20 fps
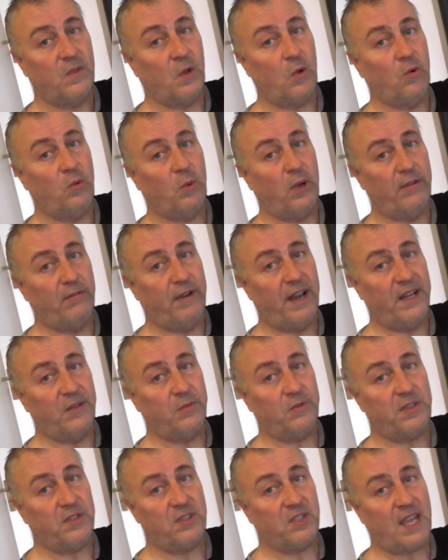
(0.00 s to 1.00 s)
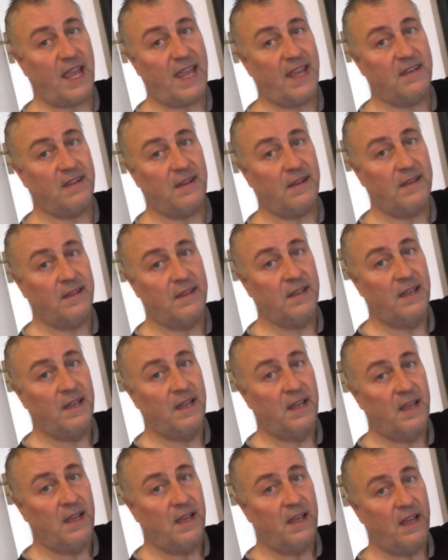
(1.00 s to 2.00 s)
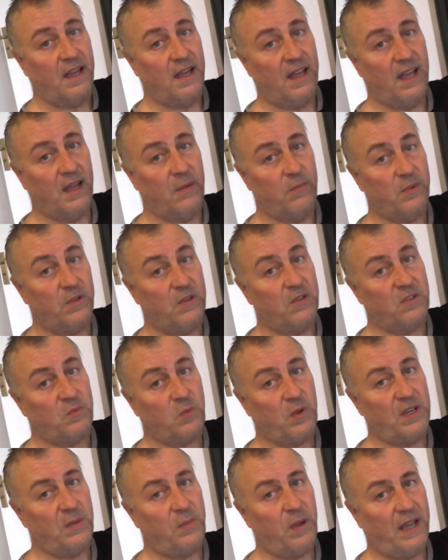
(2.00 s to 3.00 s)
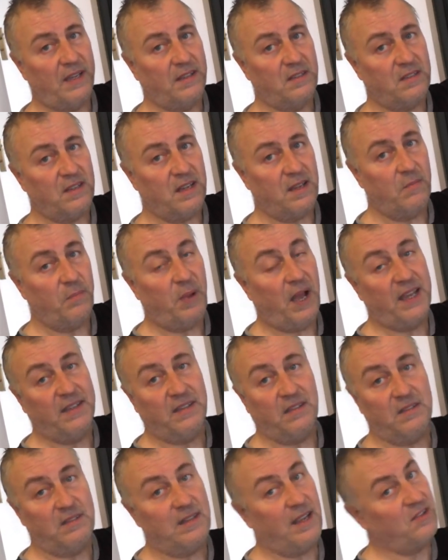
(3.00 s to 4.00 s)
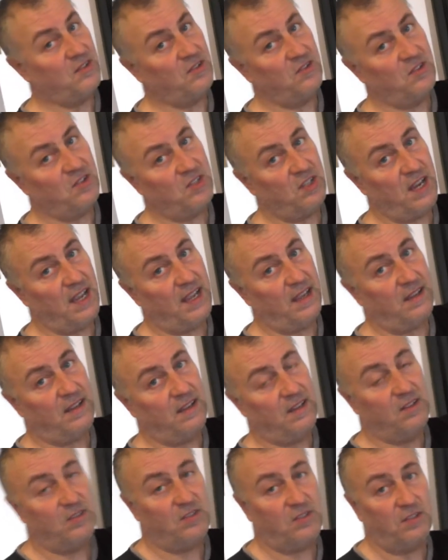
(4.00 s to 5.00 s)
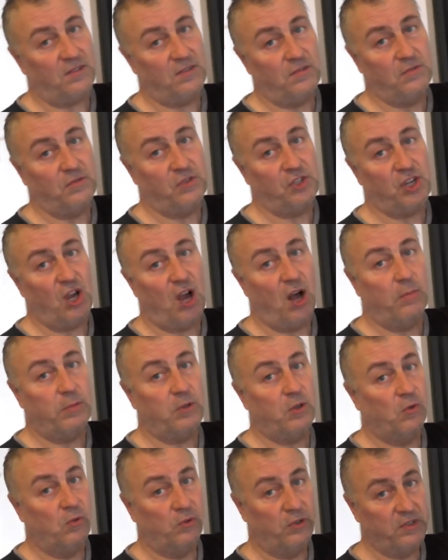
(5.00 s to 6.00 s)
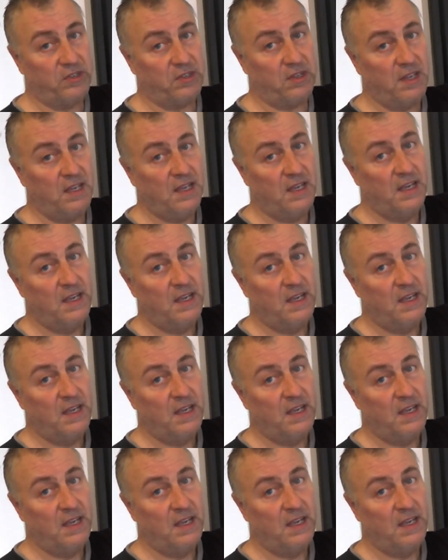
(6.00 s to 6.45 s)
all the way around with the sander, because when you paint it, paint doesn't stick to sharp corners.